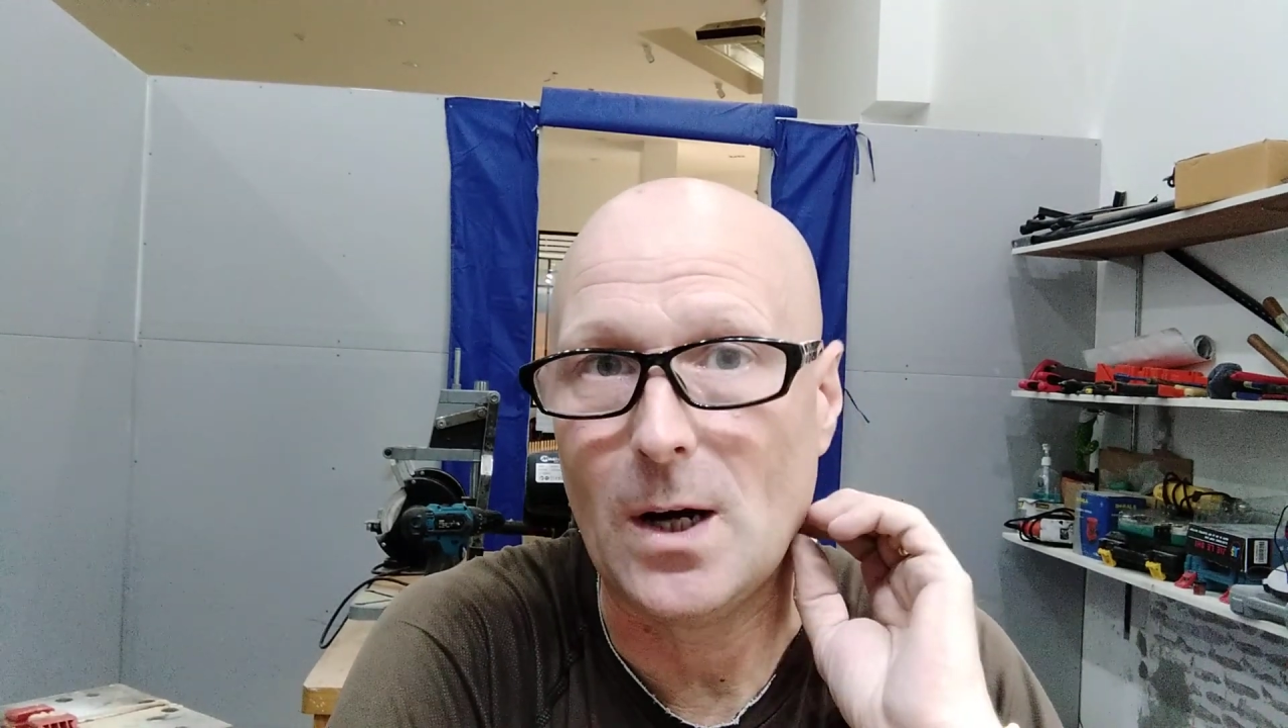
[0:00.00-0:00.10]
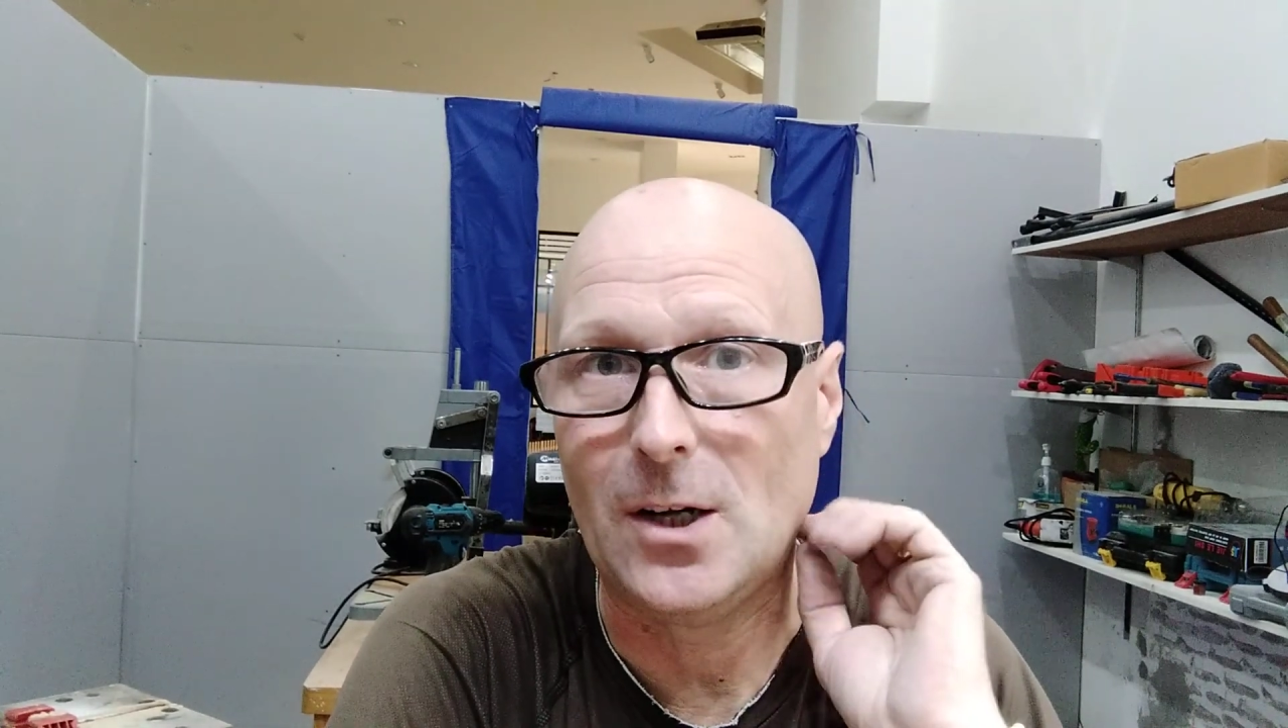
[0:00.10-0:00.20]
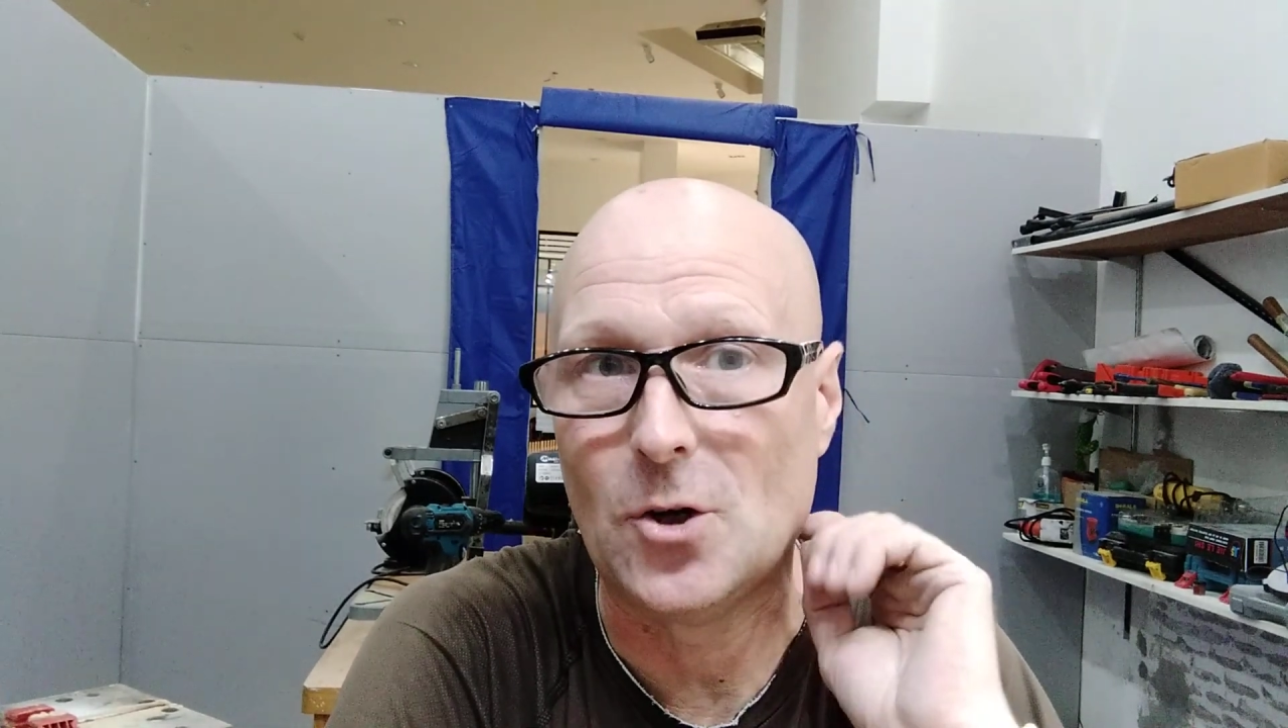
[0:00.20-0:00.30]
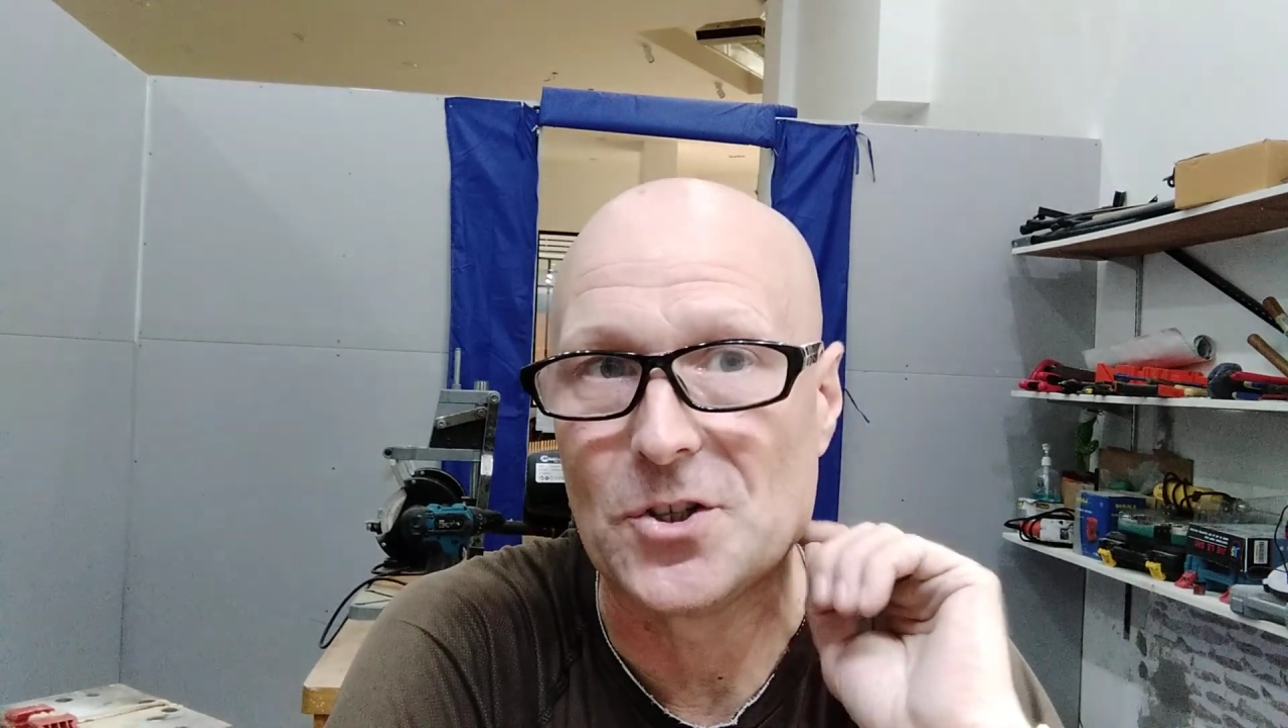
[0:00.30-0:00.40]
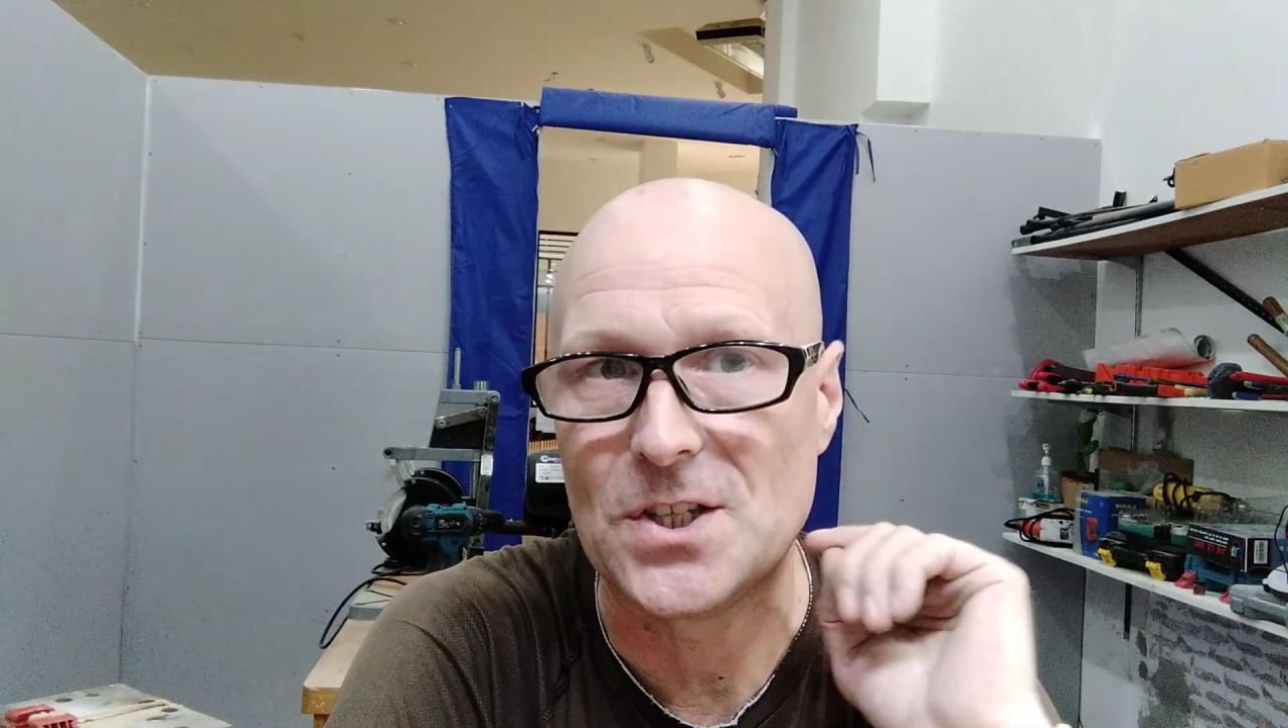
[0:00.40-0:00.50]

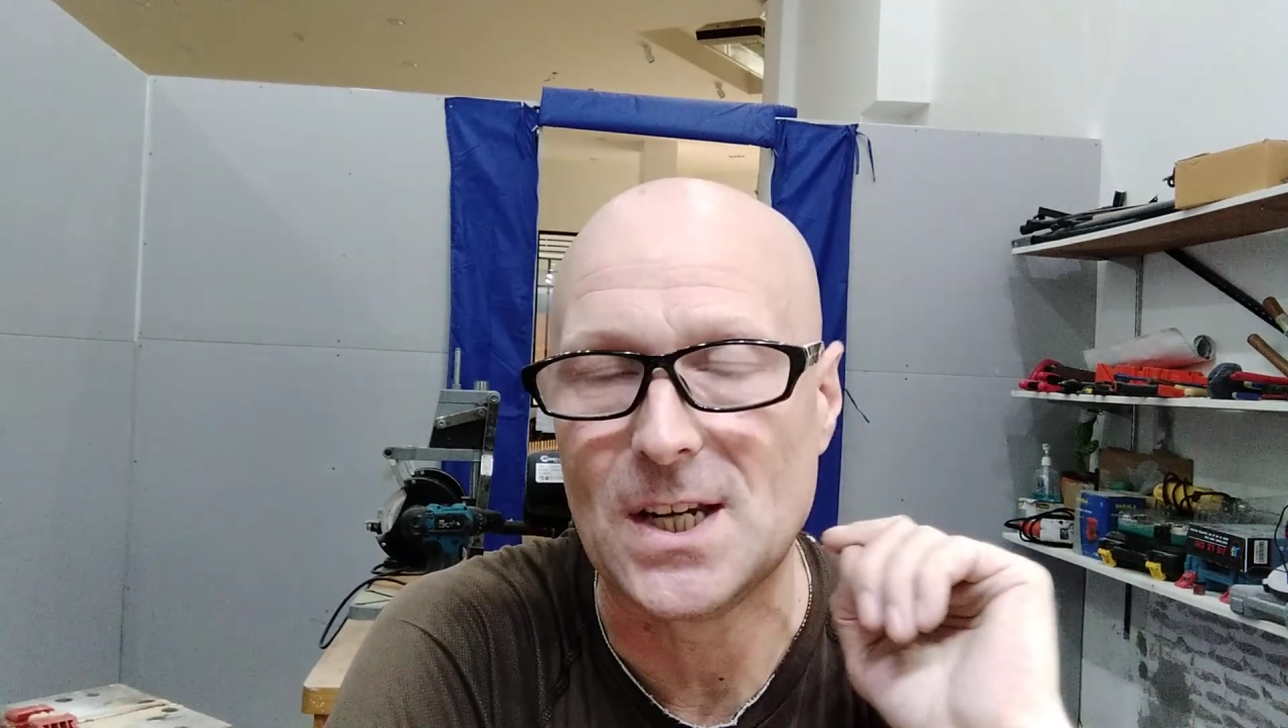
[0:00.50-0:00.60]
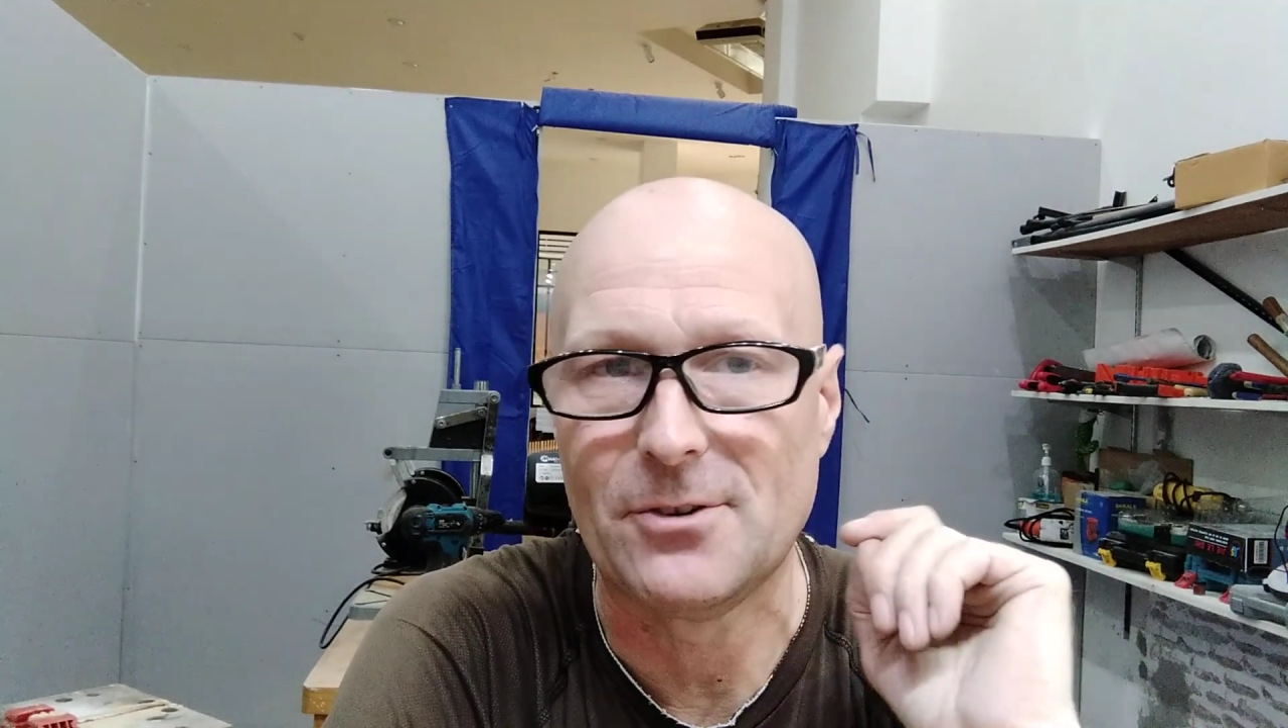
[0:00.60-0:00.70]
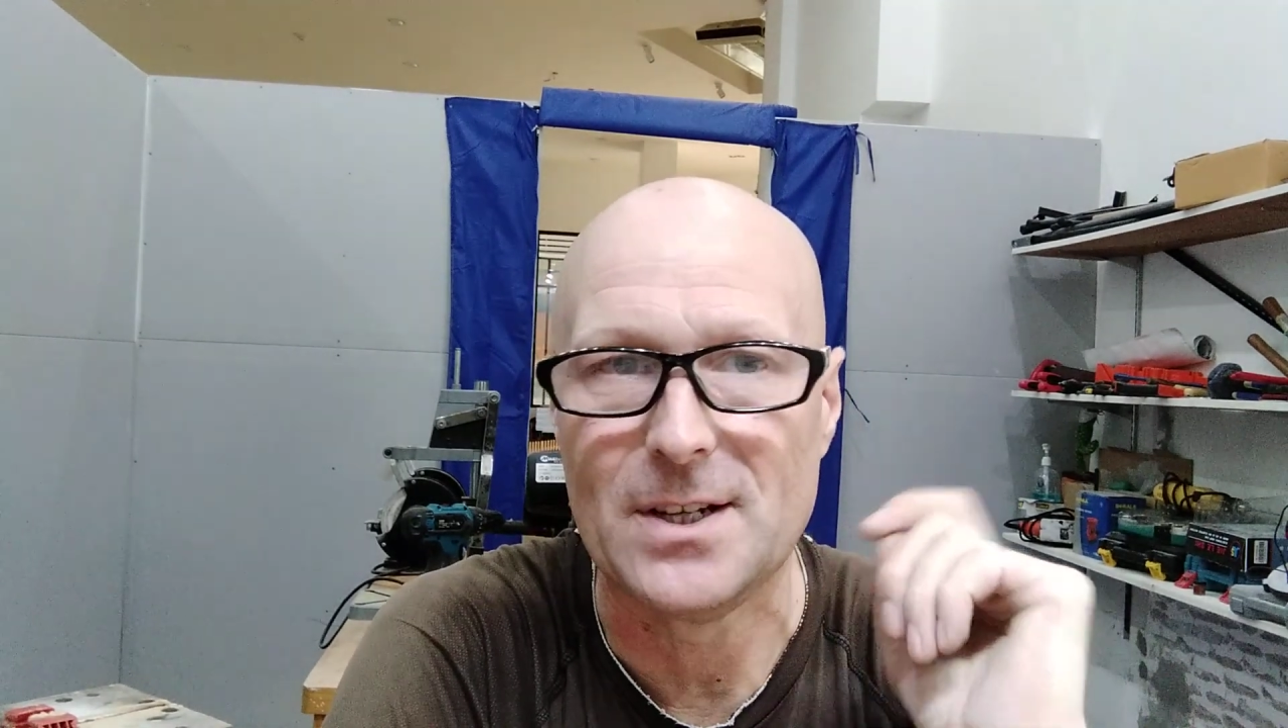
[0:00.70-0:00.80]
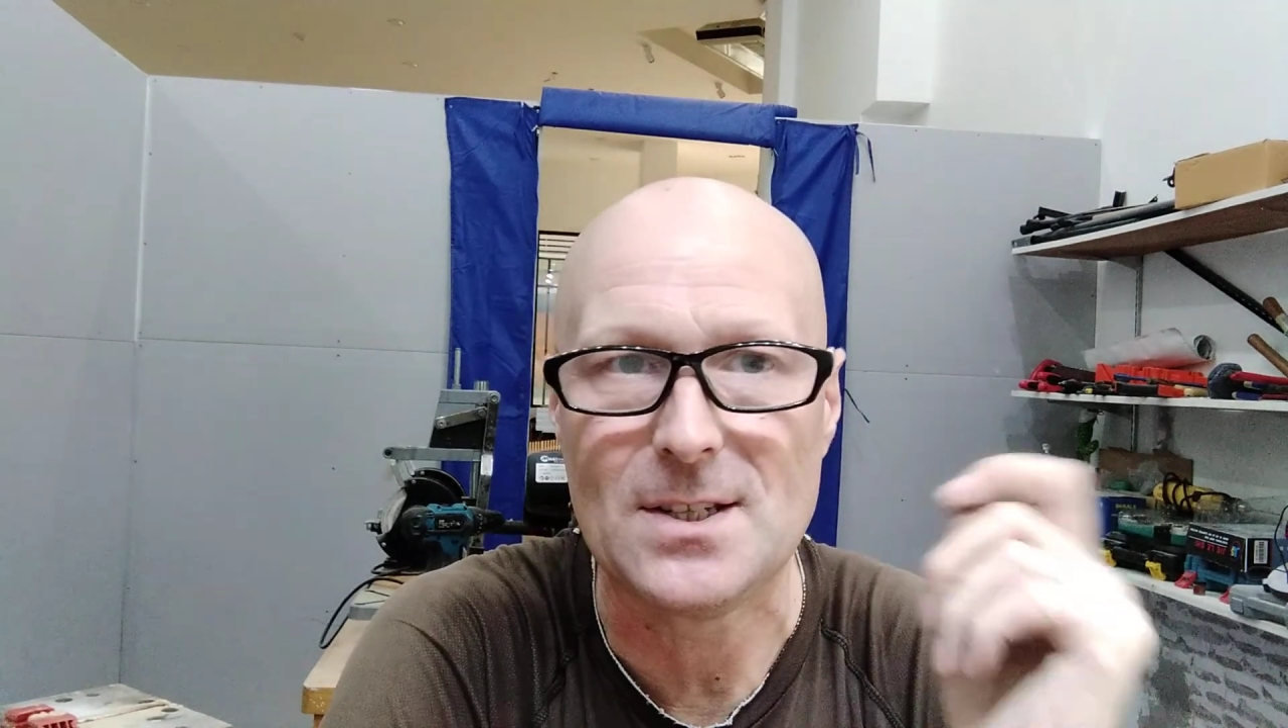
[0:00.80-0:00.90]
long series,